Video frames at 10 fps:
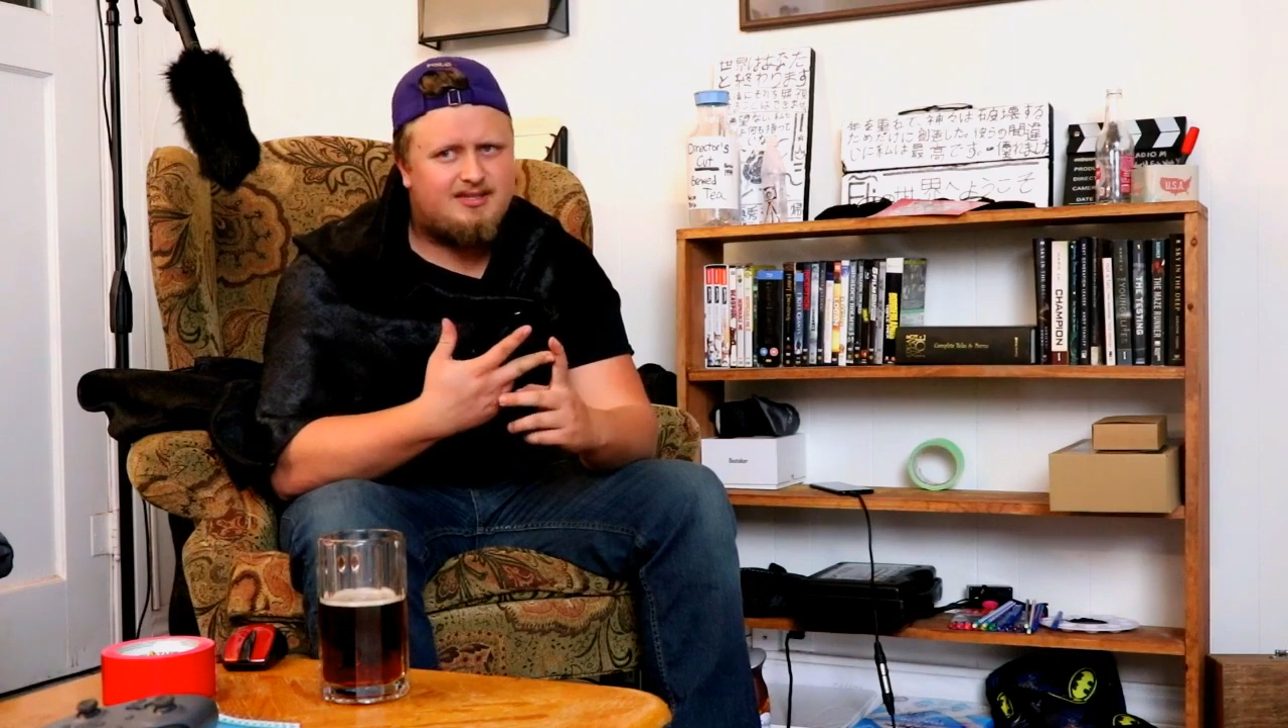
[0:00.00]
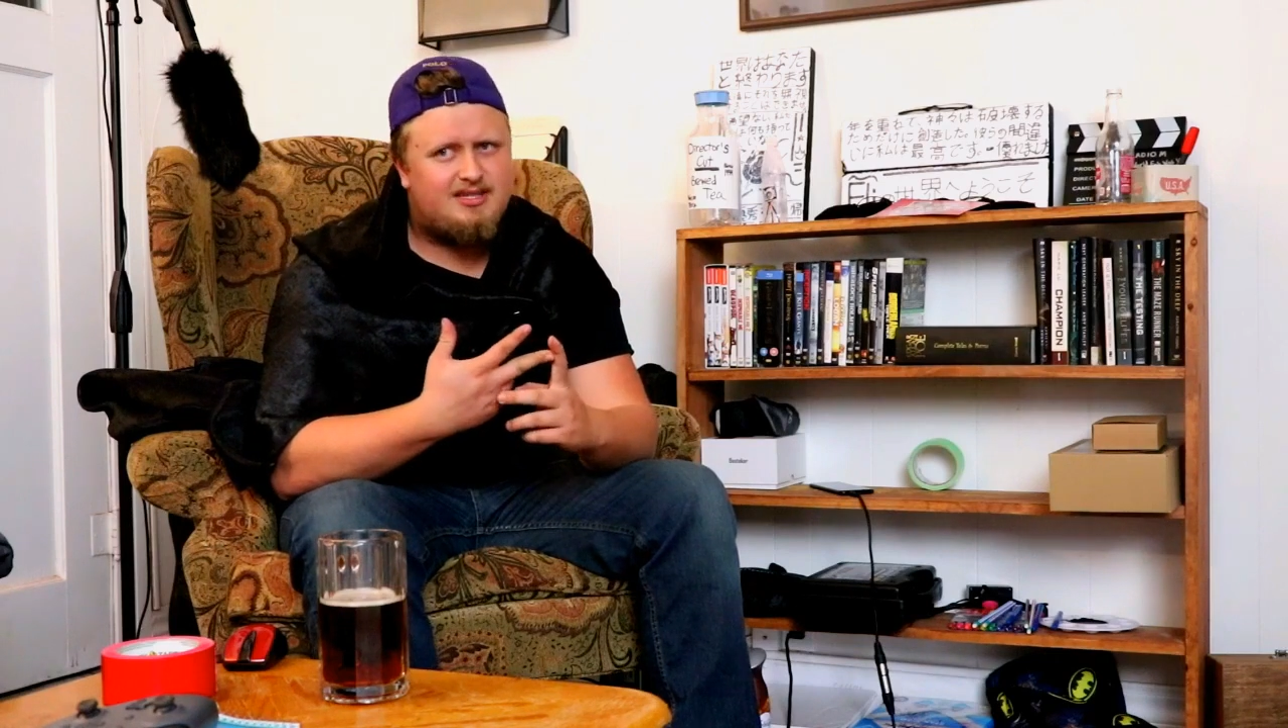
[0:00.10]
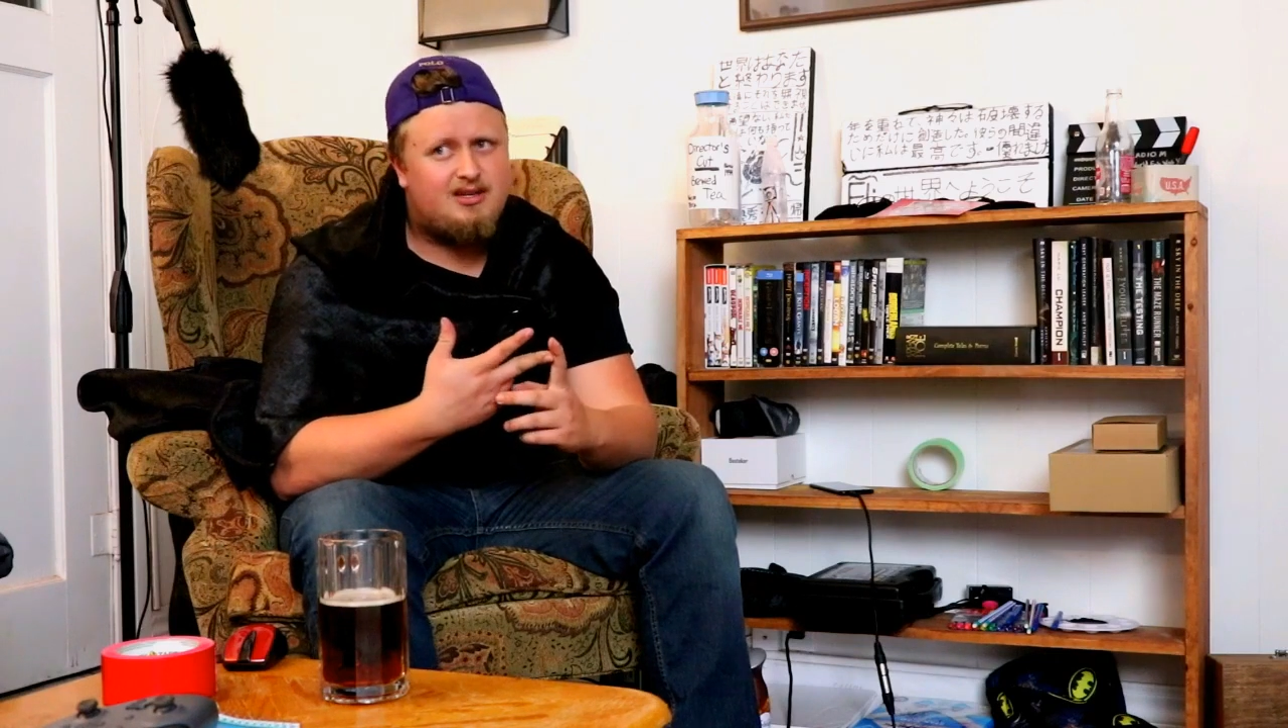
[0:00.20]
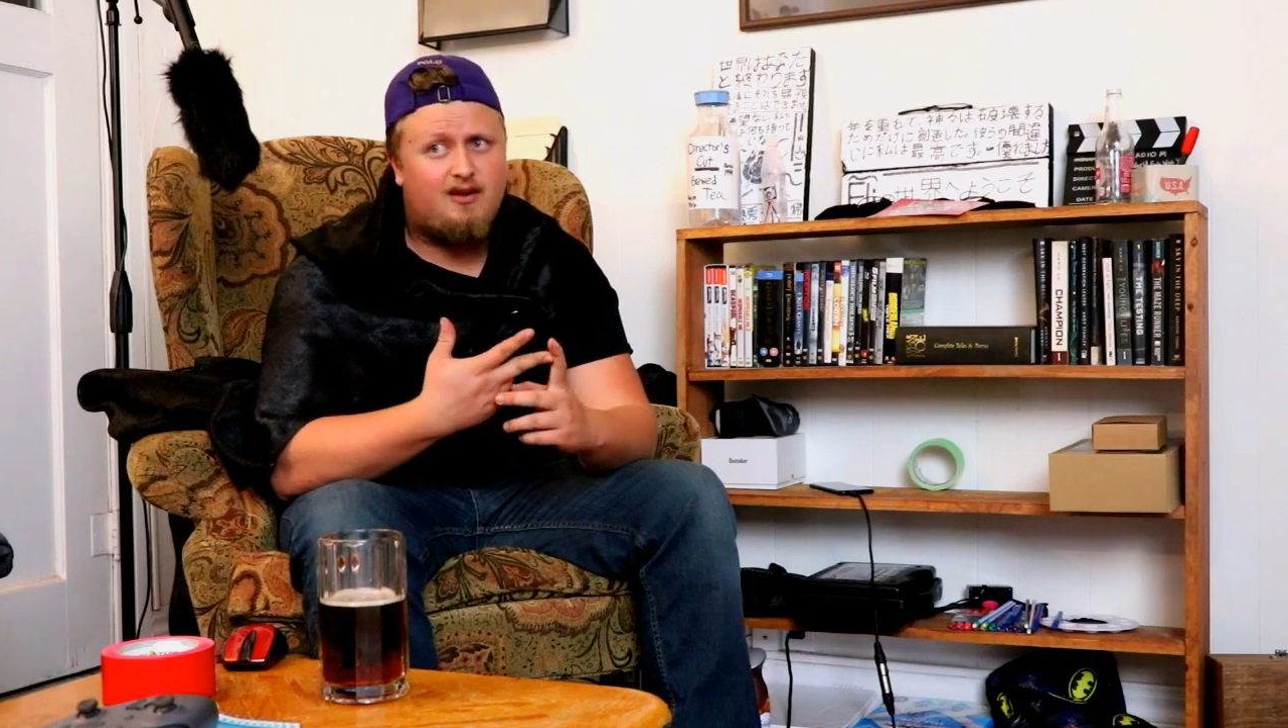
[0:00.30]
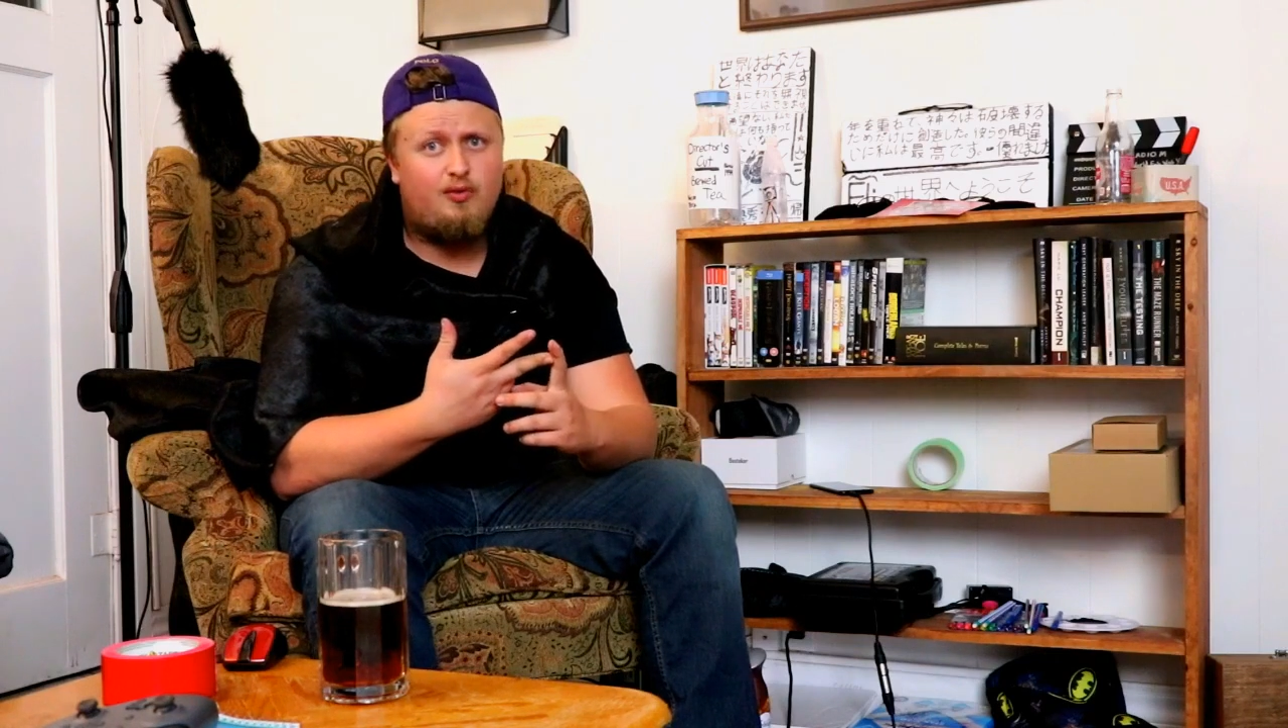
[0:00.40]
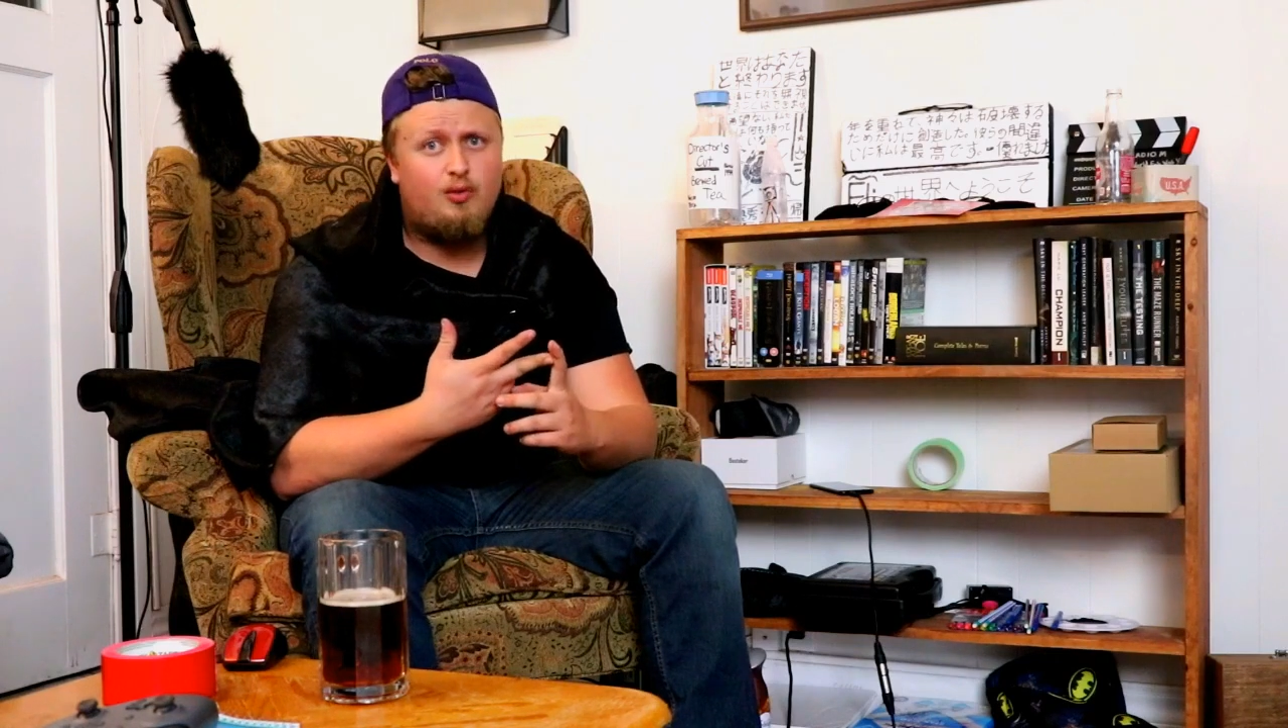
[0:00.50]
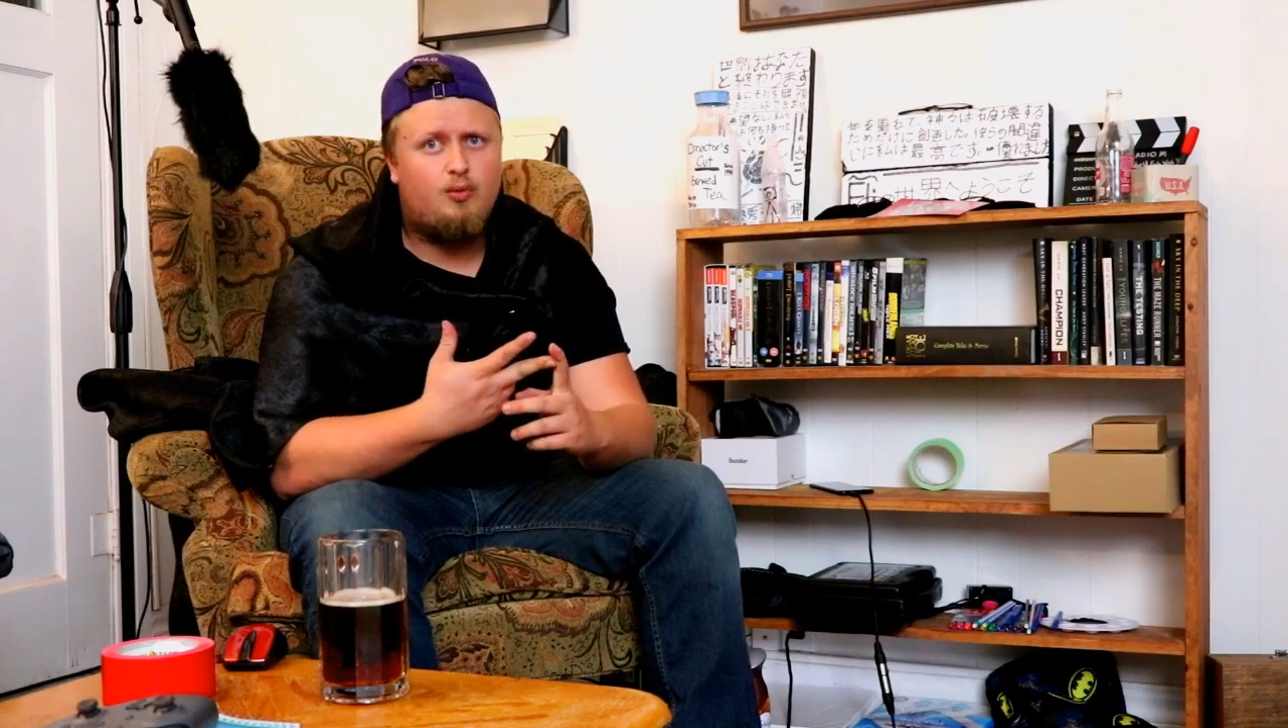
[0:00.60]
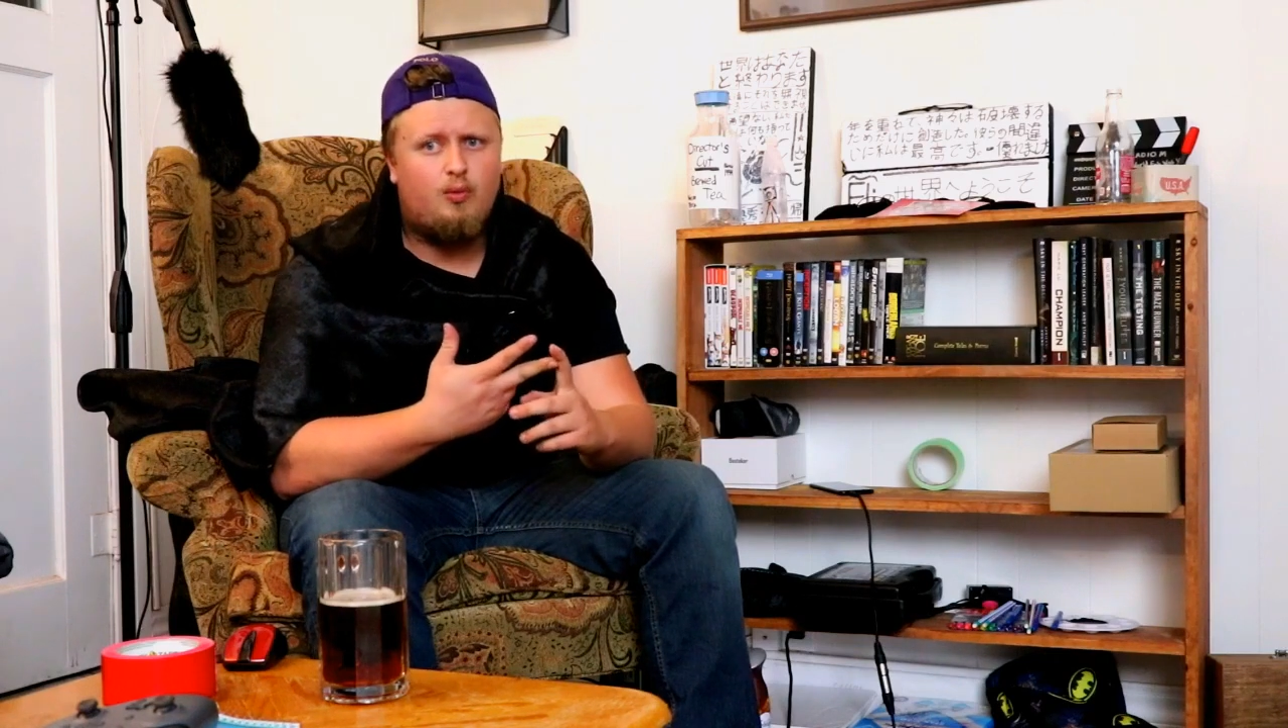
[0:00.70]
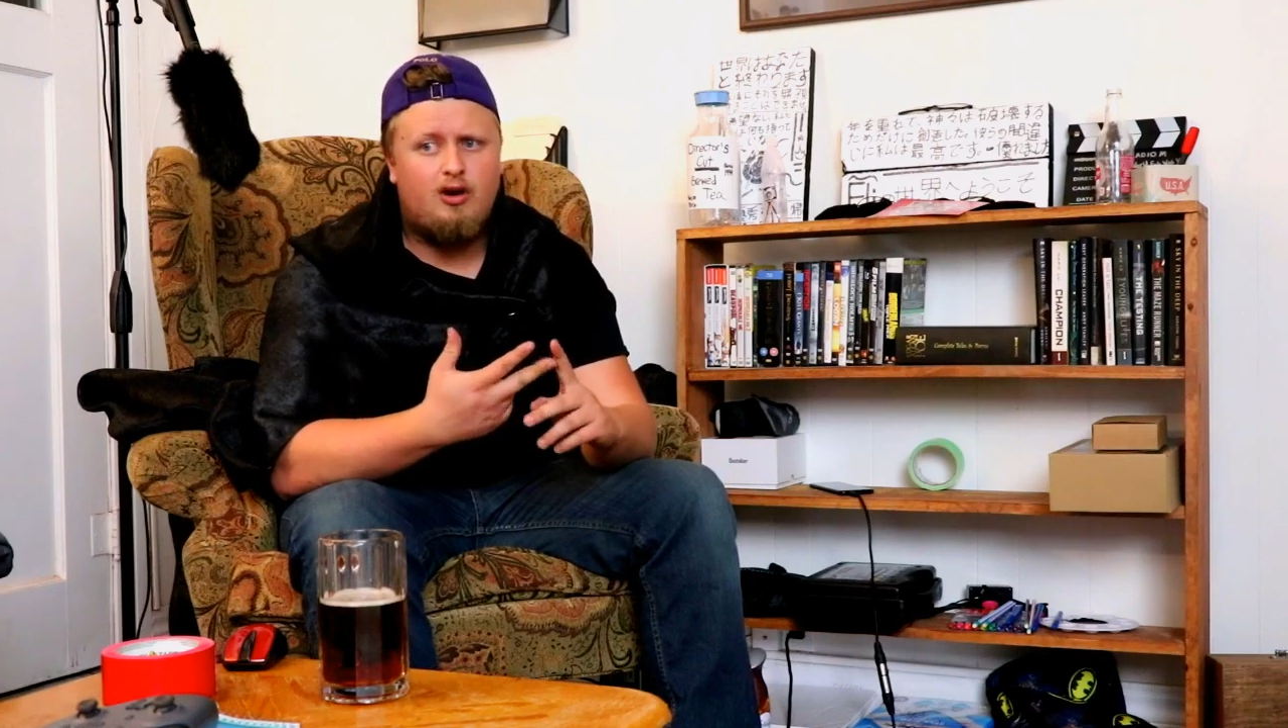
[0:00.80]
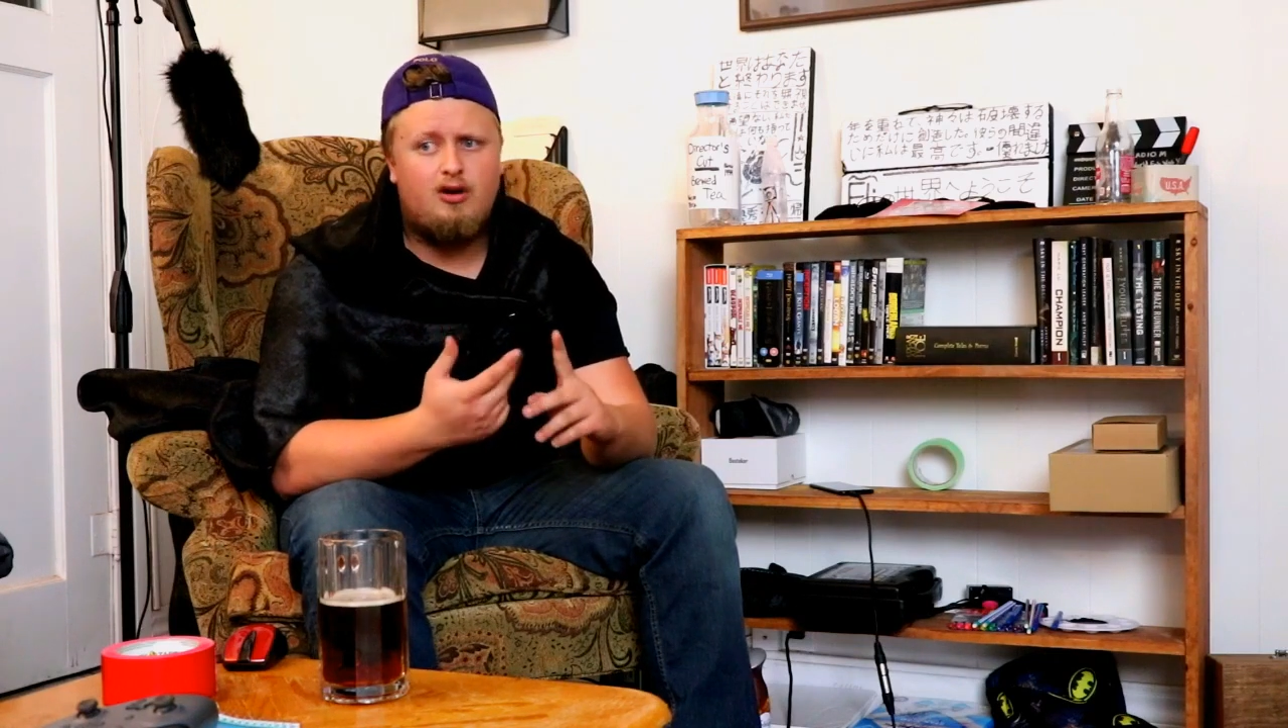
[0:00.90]
stuff
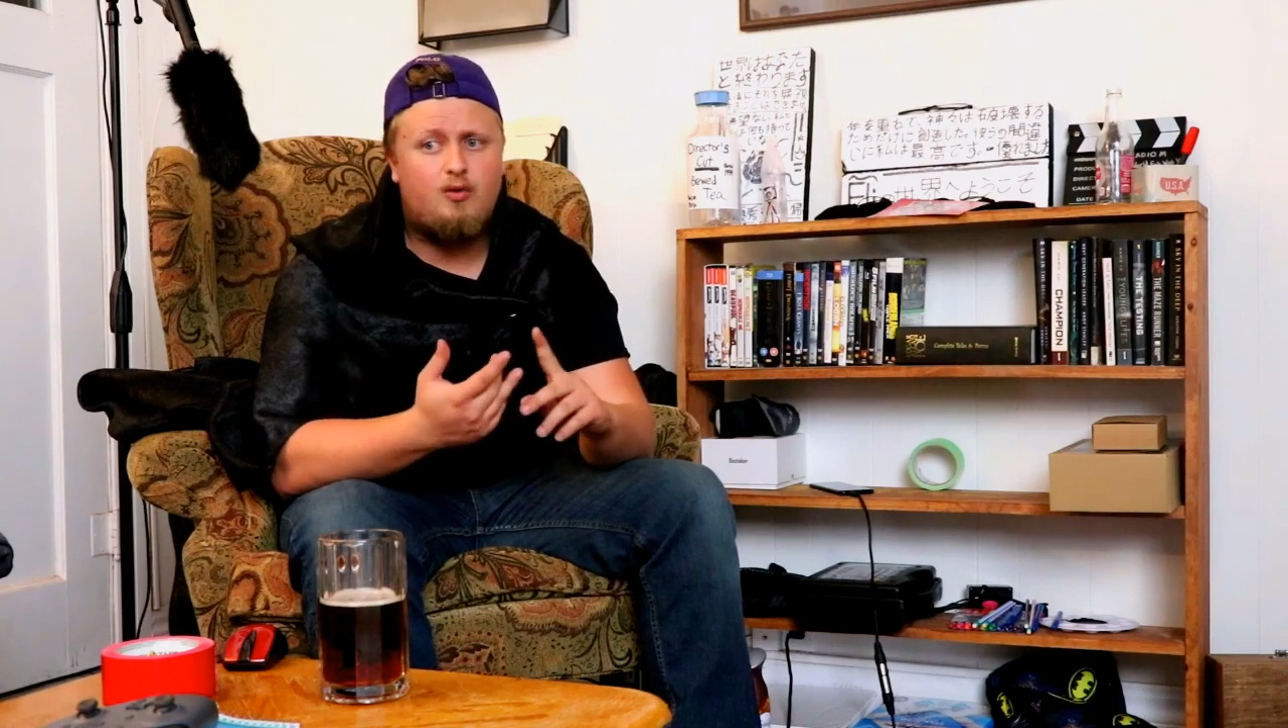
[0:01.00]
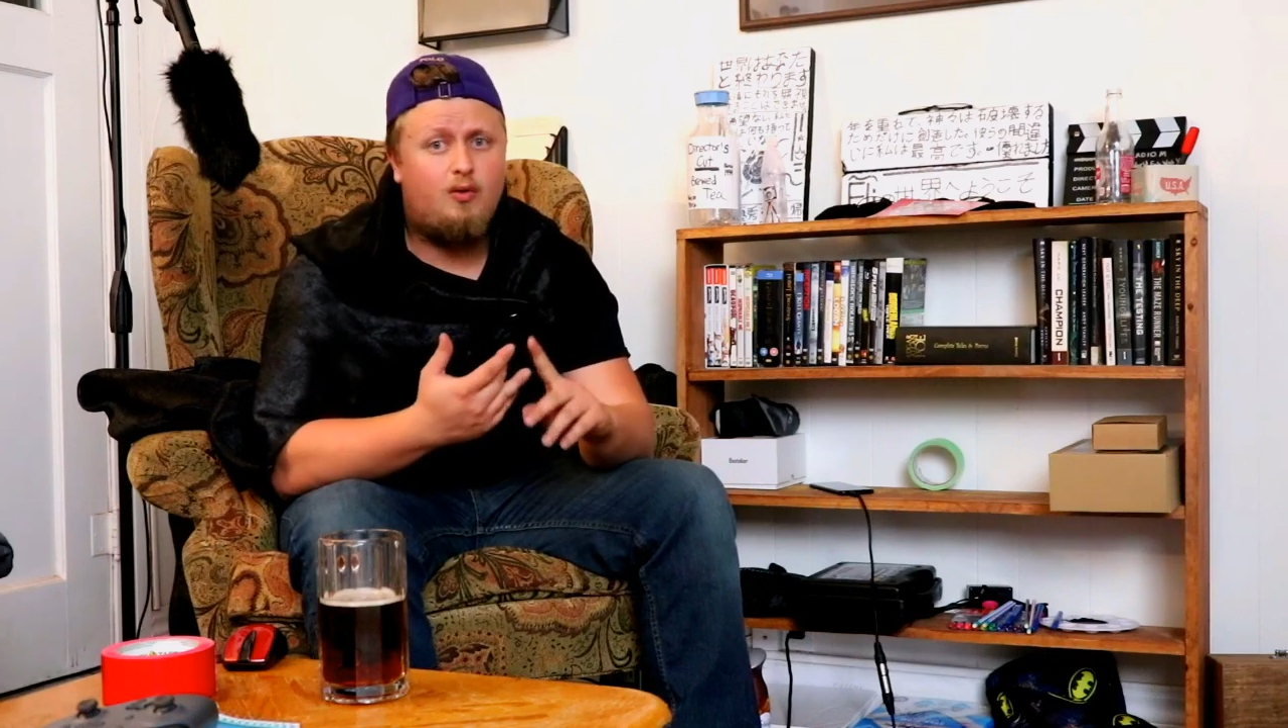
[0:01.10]
would work,